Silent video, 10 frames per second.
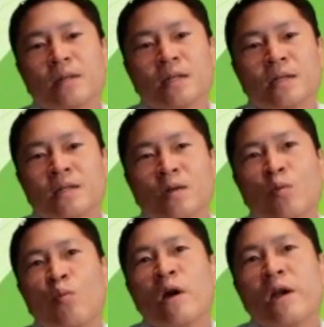is
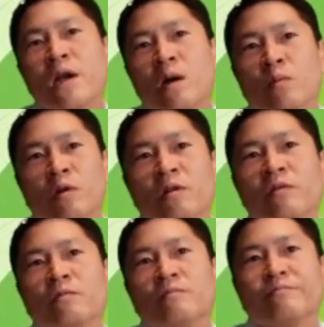one
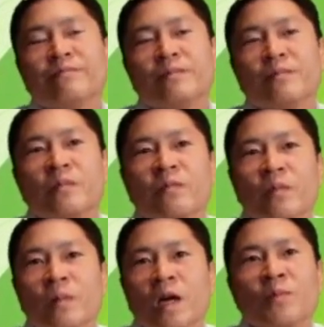number
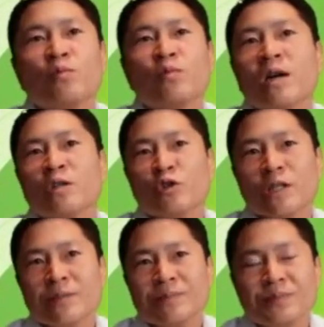up to
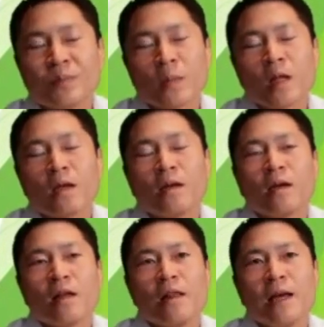100
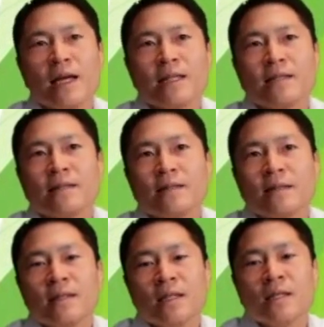that
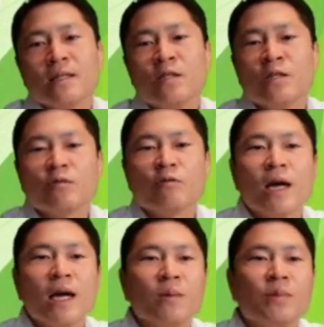
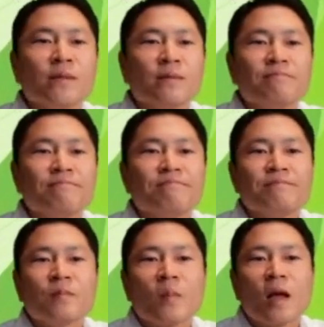describes
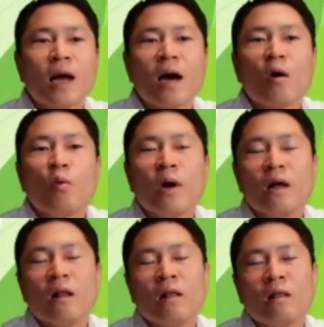how
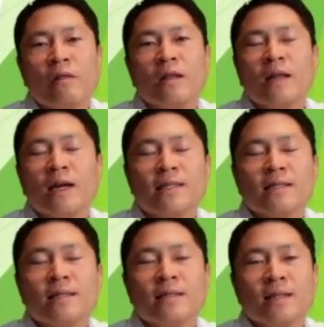well the light
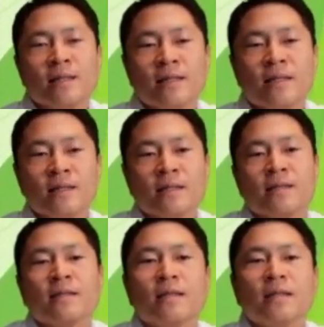
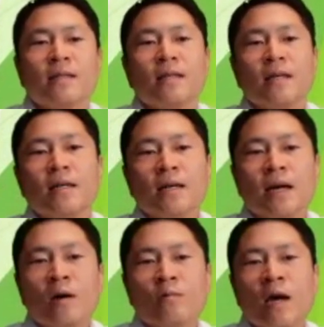is,
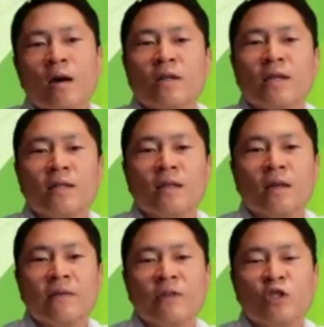how good
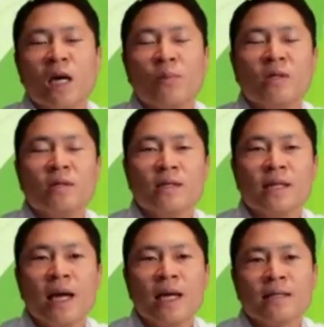of a job it
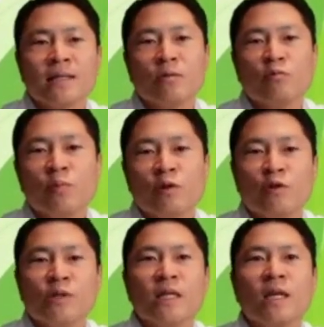does at
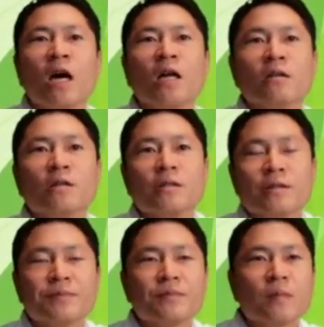reproducing colors.